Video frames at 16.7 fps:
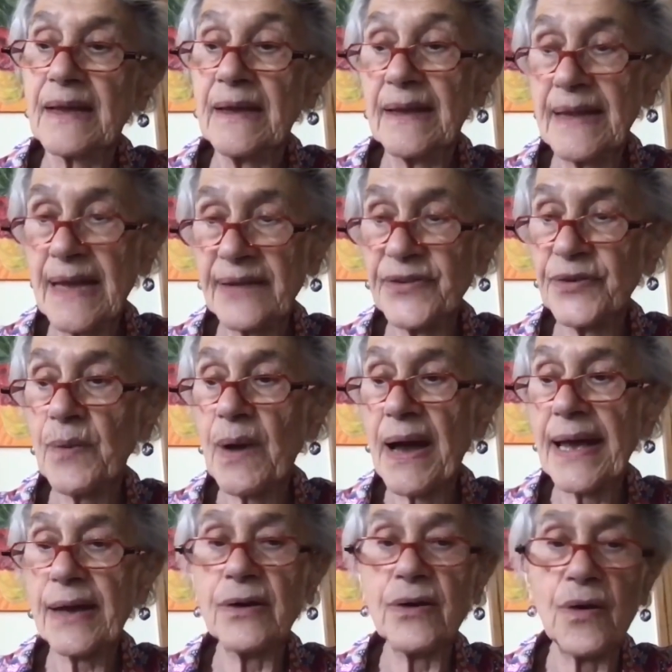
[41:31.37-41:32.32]
And that's
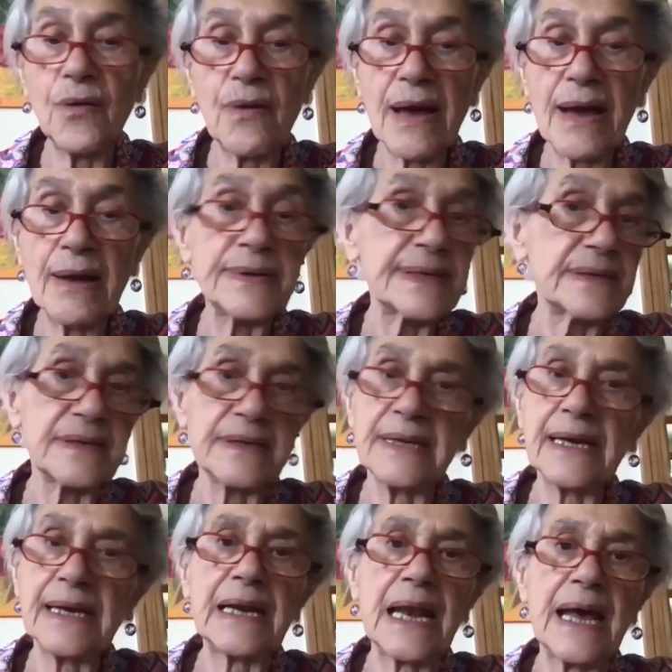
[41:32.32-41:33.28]
why I go around
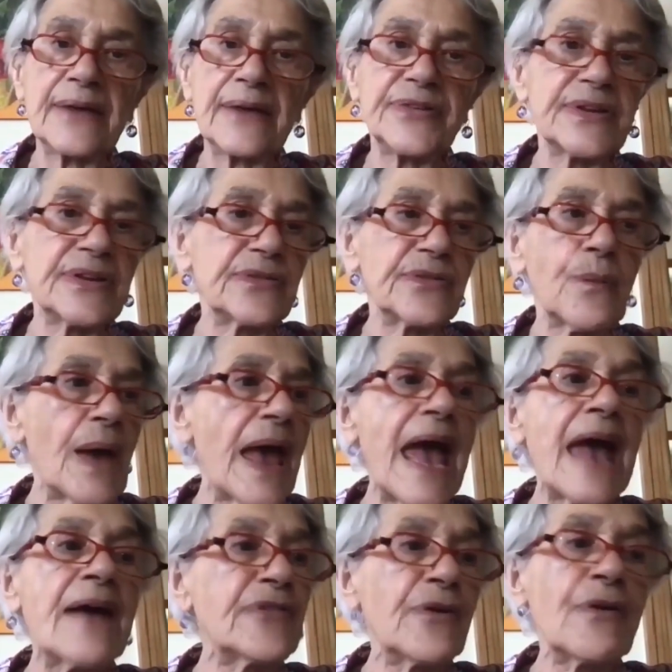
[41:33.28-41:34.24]
in classes,
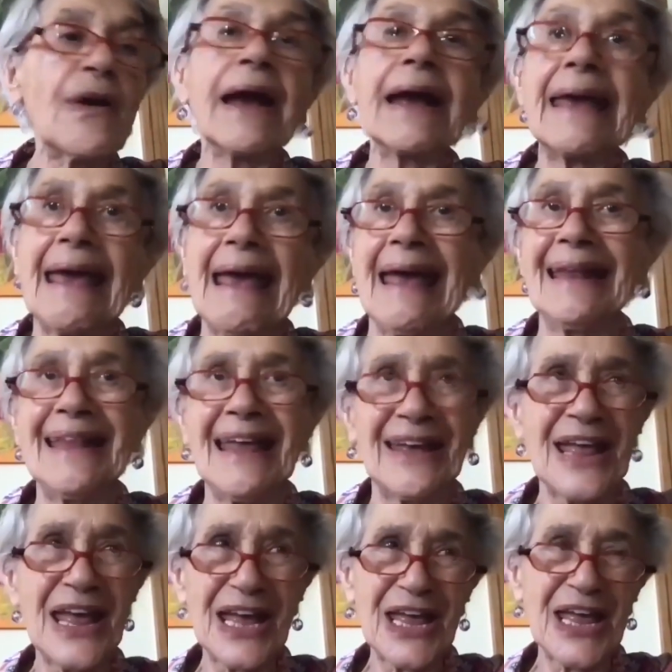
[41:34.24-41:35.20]
wherever I
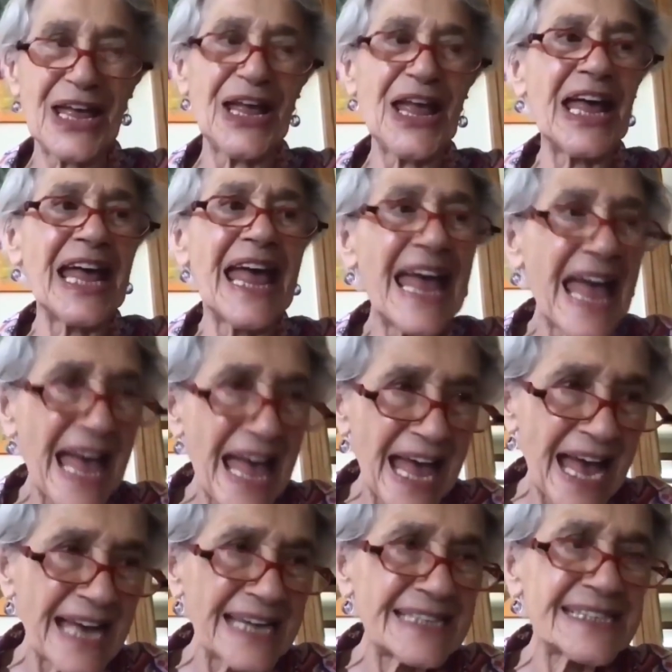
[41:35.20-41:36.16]
can,
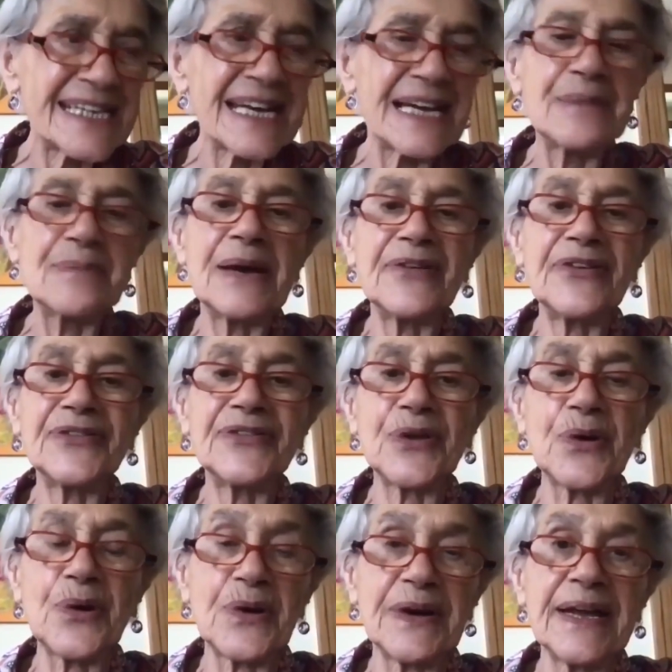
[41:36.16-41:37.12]
I tell my
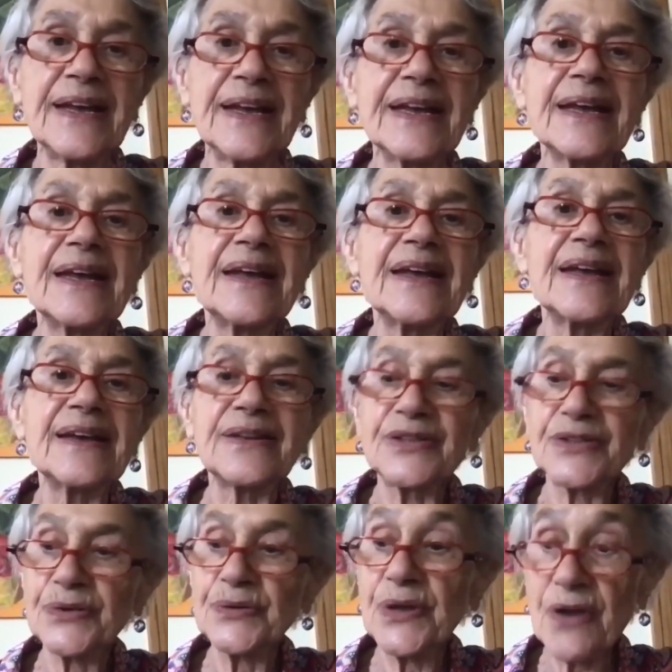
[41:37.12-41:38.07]
story
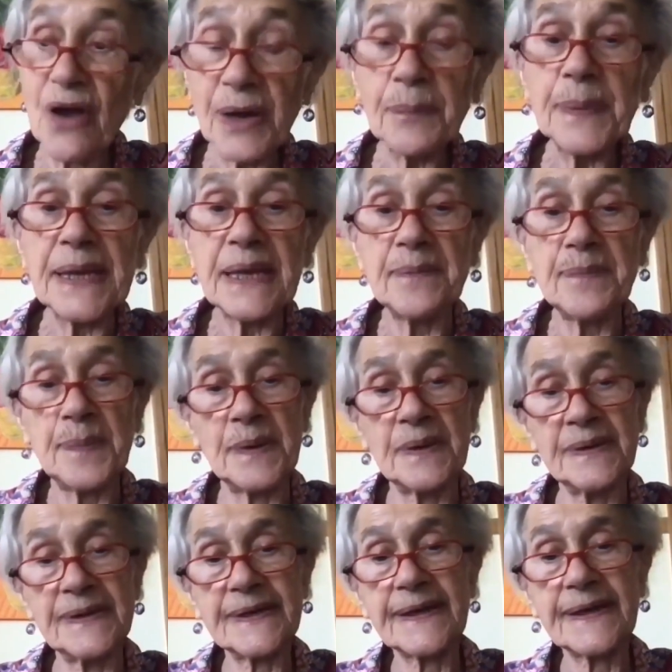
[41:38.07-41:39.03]
to young
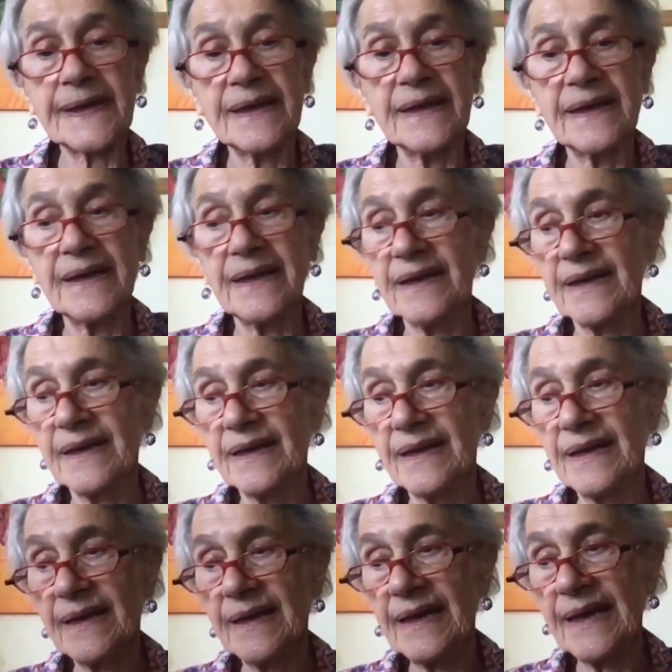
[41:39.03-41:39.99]
people.
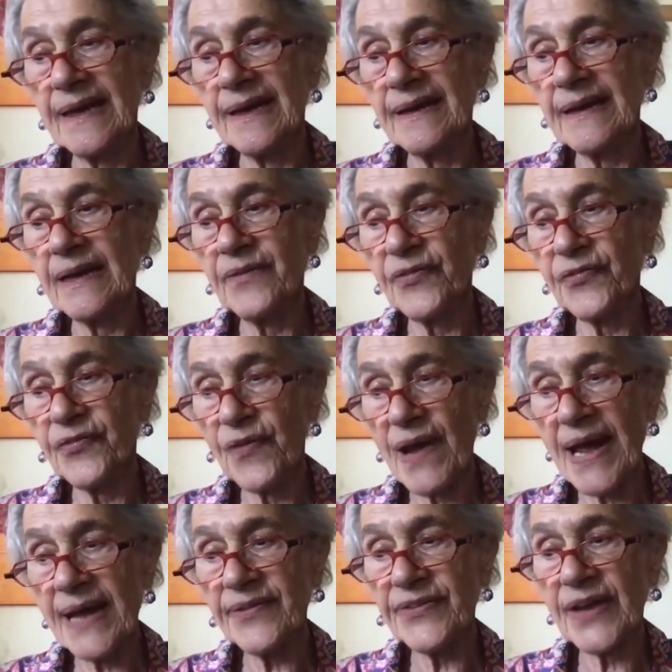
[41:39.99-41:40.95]
And in
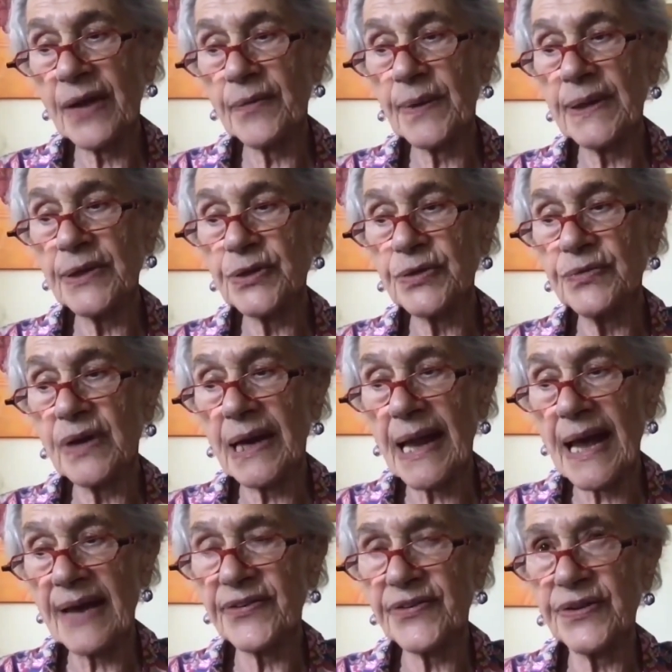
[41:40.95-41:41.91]
France, I went to
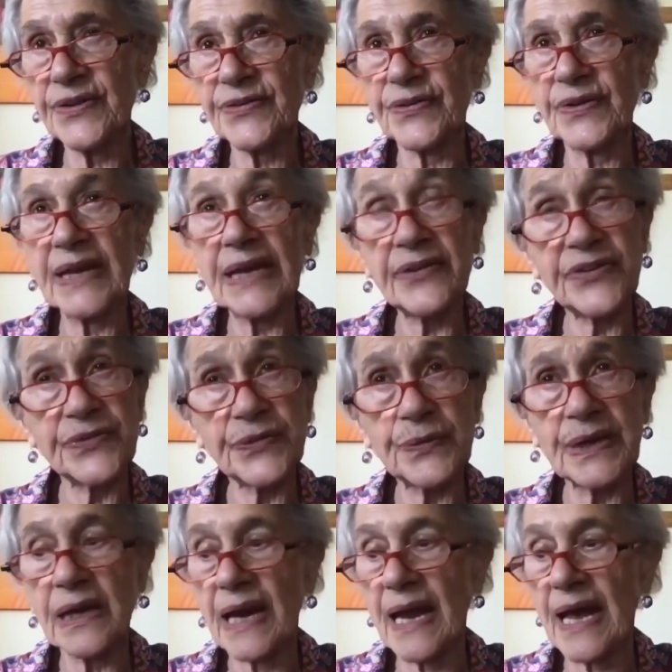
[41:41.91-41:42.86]
classes, the
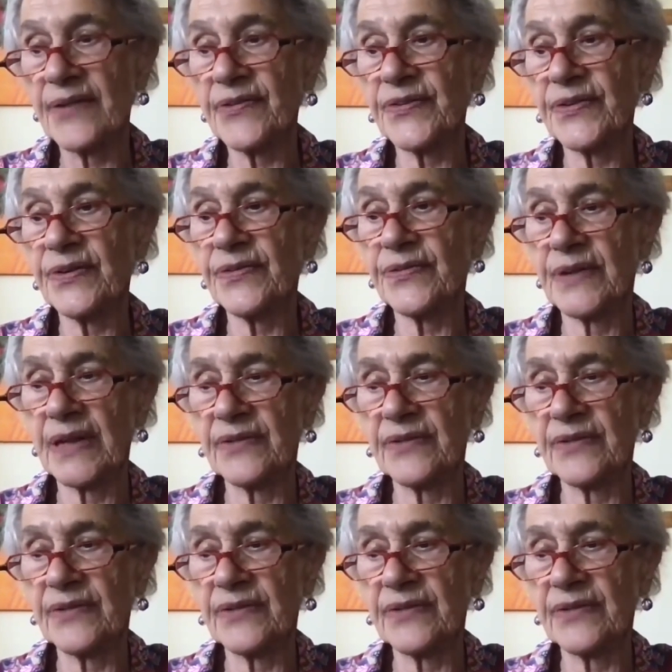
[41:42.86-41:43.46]
history classes.